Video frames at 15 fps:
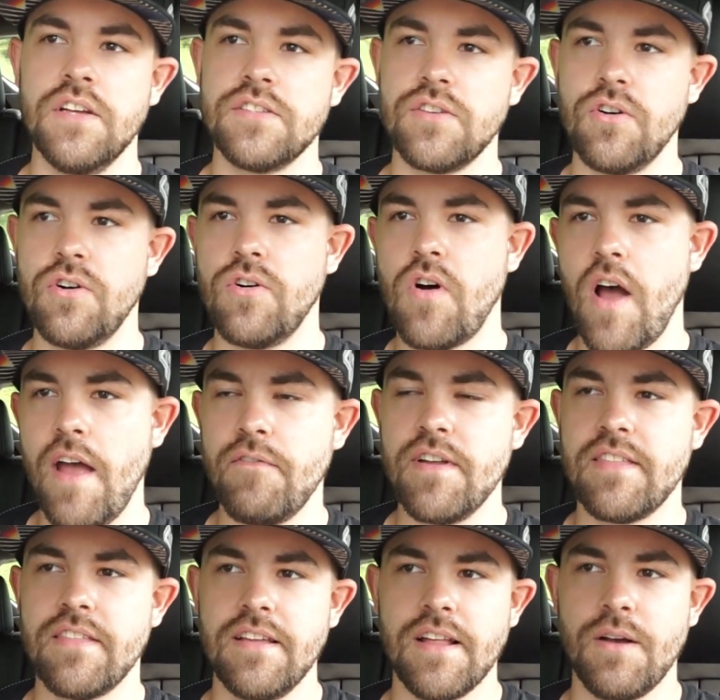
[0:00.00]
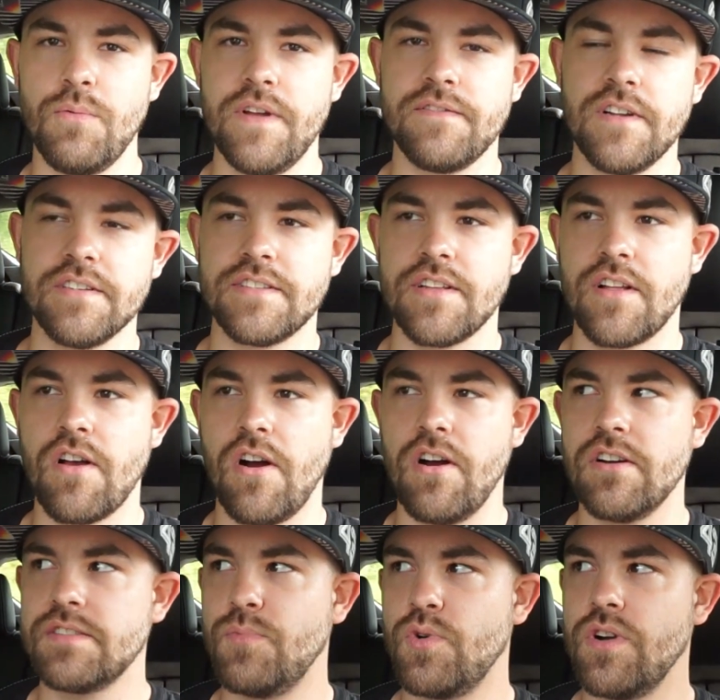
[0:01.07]
So everything that we've done to the
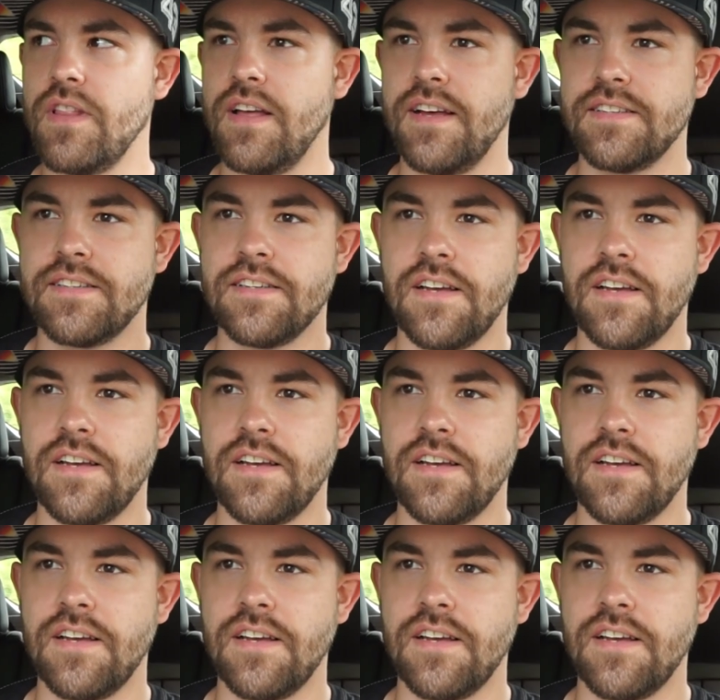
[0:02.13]
car is more or less,